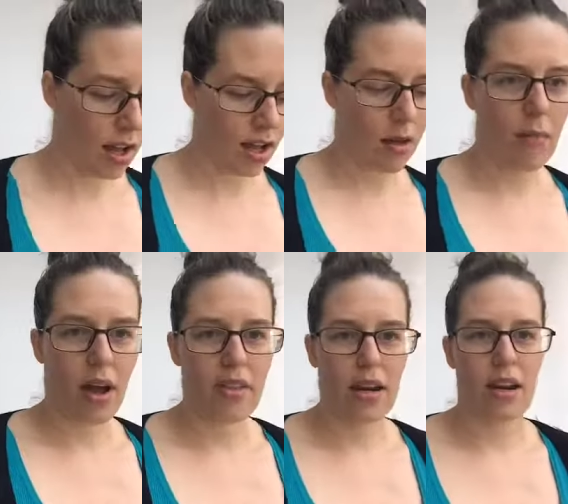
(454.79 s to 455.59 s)

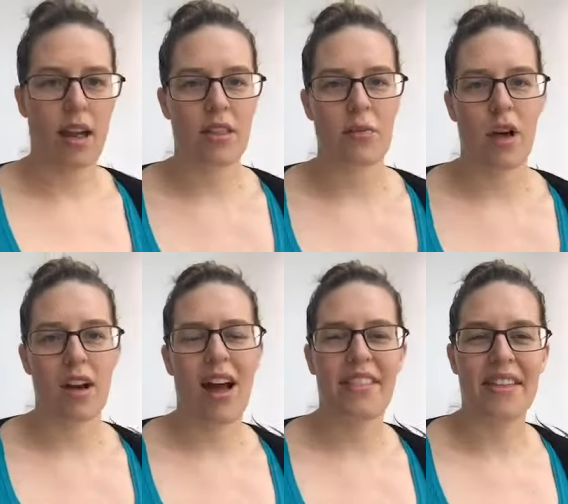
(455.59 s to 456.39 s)
And then another one,
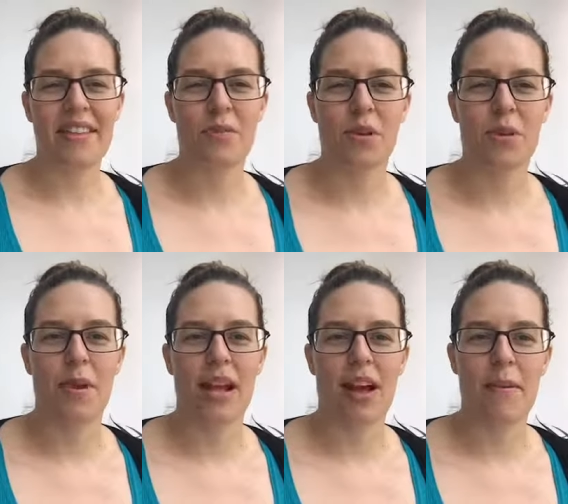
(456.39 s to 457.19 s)
I think this one's a
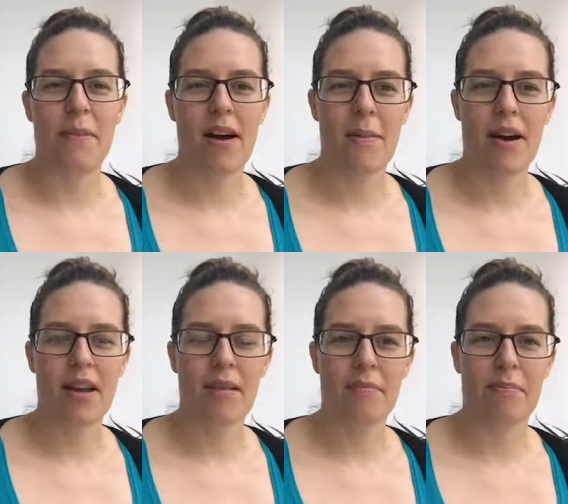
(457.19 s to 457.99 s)
bit like
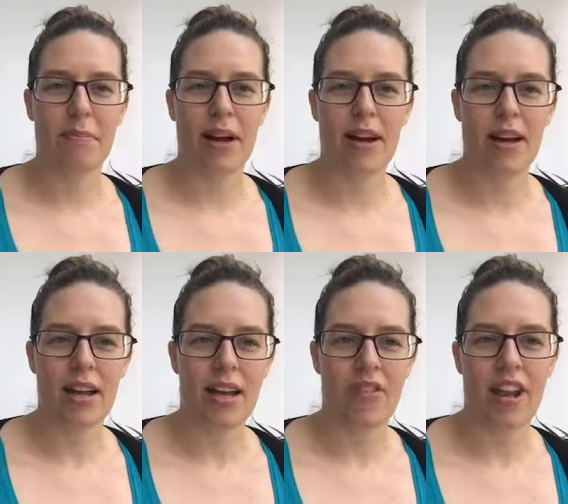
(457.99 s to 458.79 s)
Marmite, but
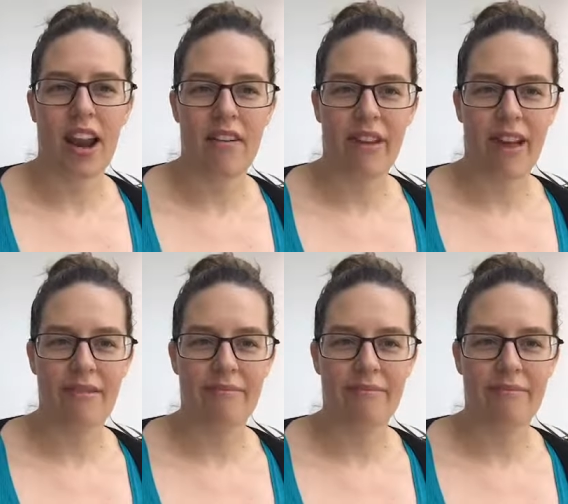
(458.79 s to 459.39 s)
if you love it,